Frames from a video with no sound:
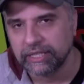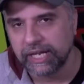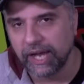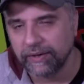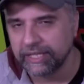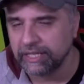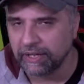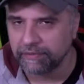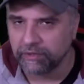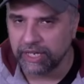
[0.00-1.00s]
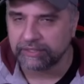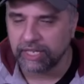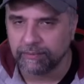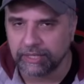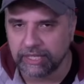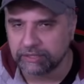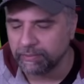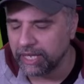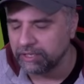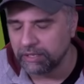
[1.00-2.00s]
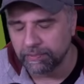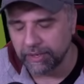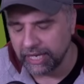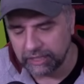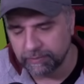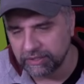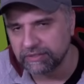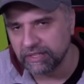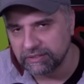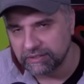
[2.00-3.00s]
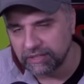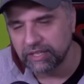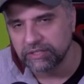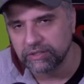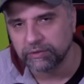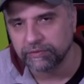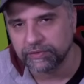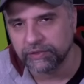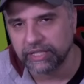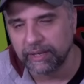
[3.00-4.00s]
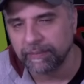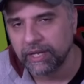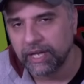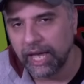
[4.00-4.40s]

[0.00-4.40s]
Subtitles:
Now, he didn't have the greatest game against Man U, but he's been sensational for them